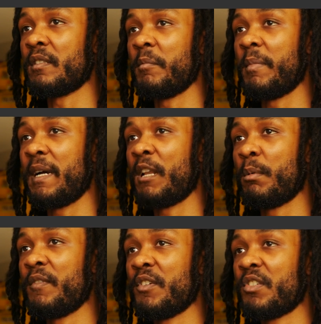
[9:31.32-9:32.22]
is the bottom
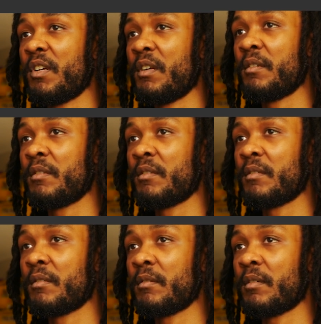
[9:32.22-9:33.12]
of his shirt.
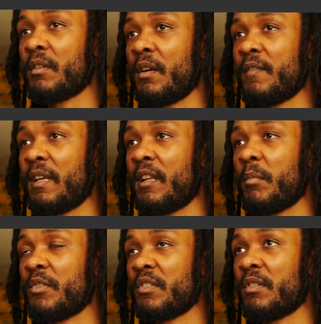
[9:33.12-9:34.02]
Curve that
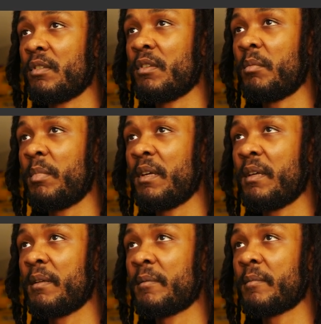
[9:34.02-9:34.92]
up just a little
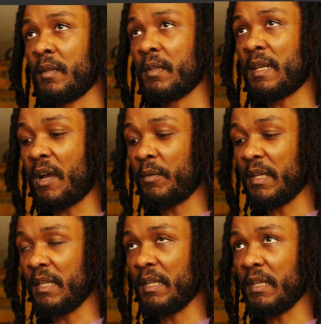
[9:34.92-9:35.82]
bit. Now we
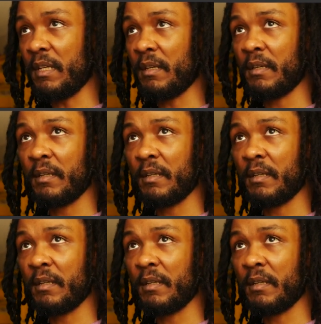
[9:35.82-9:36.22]
need